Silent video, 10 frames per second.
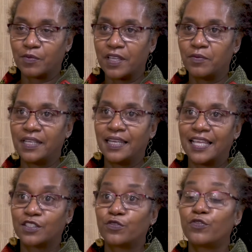made me
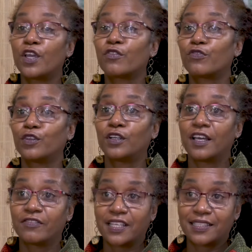less fearful
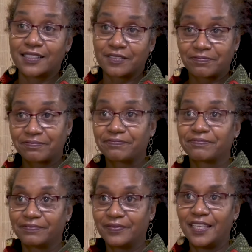of it.
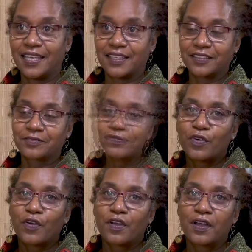Yeah.
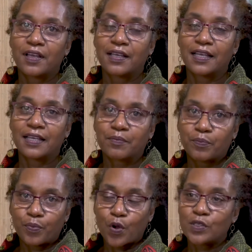For a
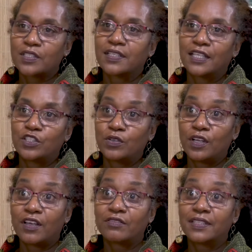person that you
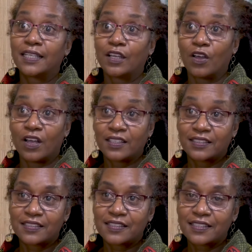loved and
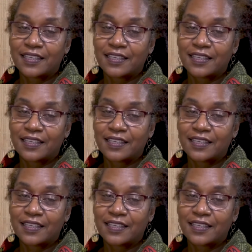lost,